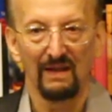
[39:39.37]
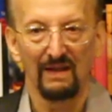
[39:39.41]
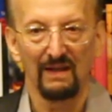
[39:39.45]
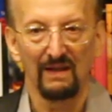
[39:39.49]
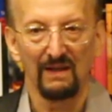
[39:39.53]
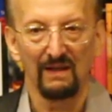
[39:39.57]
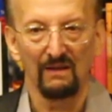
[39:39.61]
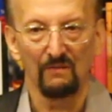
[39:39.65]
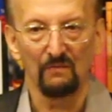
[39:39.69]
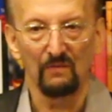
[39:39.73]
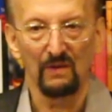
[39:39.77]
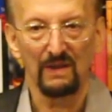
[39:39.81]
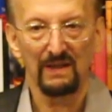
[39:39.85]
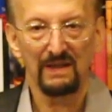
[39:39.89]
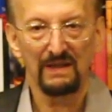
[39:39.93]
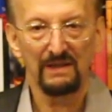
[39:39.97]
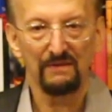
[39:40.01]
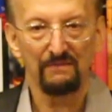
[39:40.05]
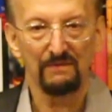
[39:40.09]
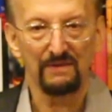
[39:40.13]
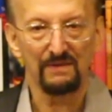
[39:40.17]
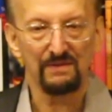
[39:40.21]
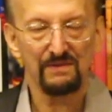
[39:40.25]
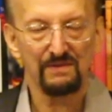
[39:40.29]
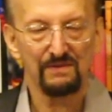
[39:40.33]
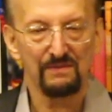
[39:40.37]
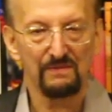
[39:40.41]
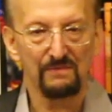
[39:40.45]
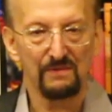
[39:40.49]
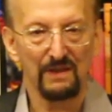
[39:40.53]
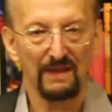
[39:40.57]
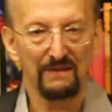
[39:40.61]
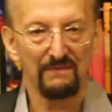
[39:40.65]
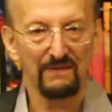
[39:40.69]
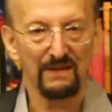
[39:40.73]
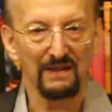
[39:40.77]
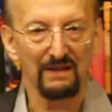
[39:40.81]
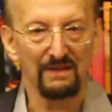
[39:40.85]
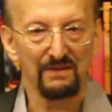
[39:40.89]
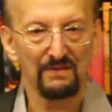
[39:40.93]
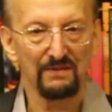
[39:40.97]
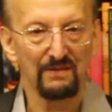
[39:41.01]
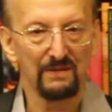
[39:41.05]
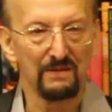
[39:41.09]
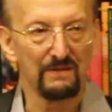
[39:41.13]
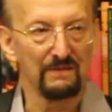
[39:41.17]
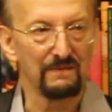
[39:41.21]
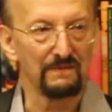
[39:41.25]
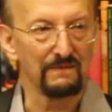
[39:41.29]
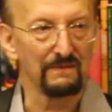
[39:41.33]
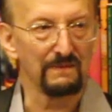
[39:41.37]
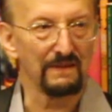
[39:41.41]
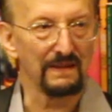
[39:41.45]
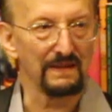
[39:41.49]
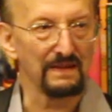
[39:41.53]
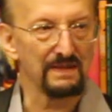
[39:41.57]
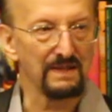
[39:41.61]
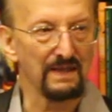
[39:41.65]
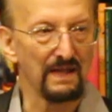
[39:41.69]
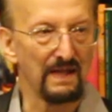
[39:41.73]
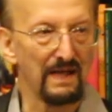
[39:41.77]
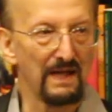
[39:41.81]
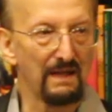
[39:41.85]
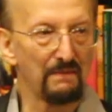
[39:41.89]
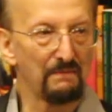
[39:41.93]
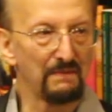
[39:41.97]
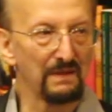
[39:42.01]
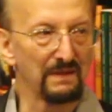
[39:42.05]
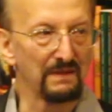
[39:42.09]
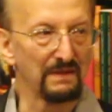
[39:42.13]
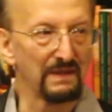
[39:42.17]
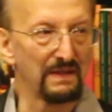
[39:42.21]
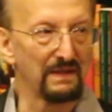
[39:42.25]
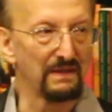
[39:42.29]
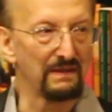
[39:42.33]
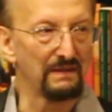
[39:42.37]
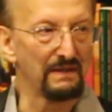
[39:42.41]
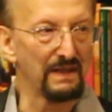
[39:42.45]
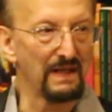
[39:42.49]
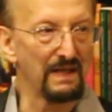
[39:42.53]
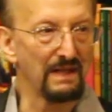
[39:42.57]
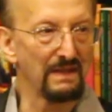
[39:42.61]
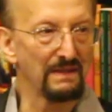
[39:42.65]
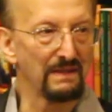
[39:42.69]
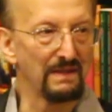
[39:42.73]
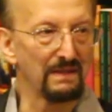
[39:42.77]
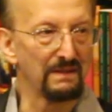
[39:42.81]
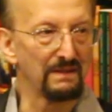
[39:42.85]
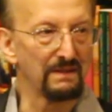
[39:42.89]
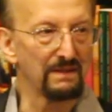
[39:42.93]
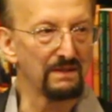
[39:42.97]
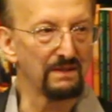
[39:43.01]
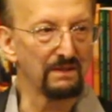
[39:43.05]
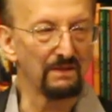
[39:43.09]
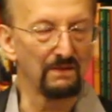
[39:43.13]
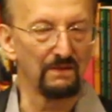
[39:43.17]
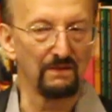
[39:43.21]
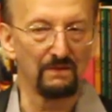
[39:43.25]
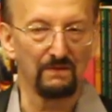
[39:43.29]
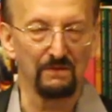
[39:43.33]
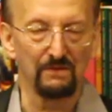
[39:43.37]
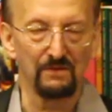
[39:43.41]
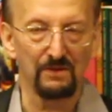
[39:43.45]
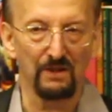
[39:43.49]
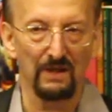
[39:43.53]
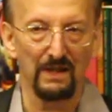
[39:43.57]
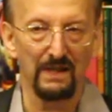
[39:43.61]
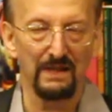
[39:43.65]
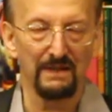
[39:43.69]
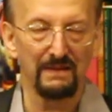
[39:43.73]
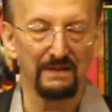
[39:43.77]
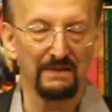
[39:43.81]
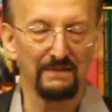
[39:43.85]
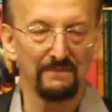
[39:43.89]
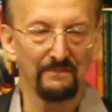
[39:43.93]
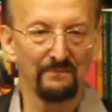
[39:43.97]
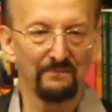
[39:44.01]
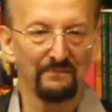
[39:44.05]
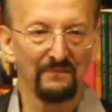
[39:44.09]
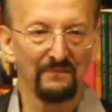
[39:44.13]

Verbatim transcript: while he was traveling through Assam and then down into China